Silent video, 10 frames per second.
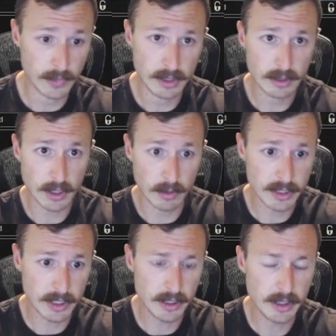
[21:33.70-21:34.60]
So is
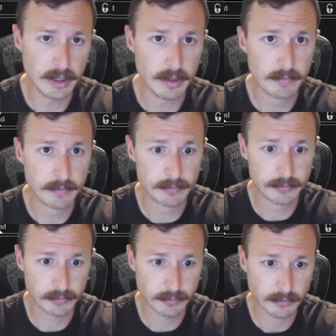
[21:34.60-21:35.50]
EE.
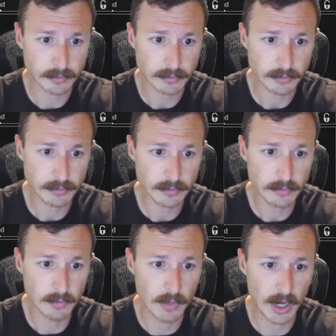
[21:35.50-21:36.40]

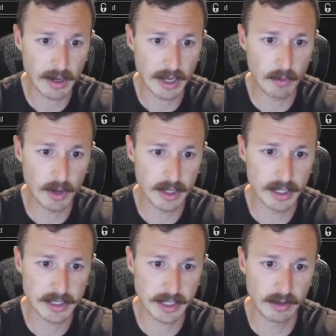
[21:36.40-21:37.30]
But I kind of want this
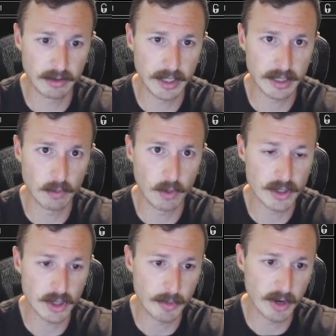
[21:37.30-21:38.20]
to kill like the
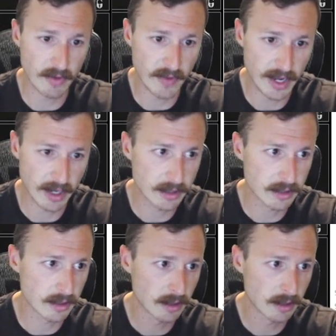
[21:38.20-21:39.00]
one-drop artifacts.